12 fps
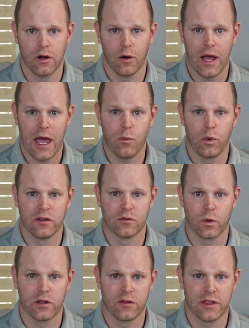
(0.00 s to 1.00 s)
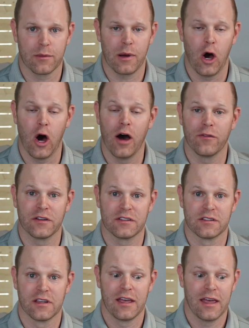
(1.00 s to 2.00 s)
headwinds when you think about
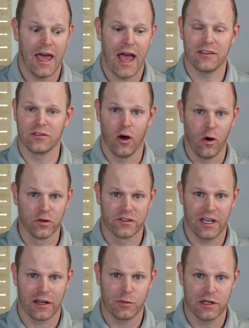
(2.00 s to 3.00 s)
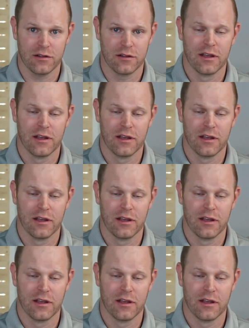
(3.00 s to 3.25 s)
office as the whole segment.